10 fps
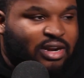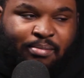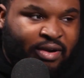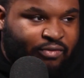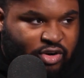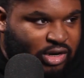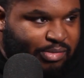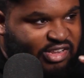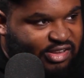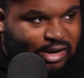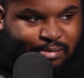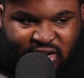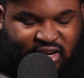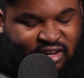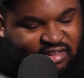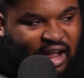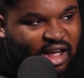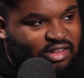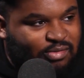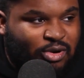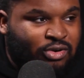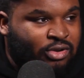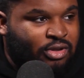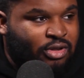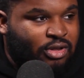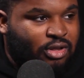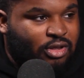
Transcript: I'm never gonna be a celebrity in his eyes, bro. Mm-hmm.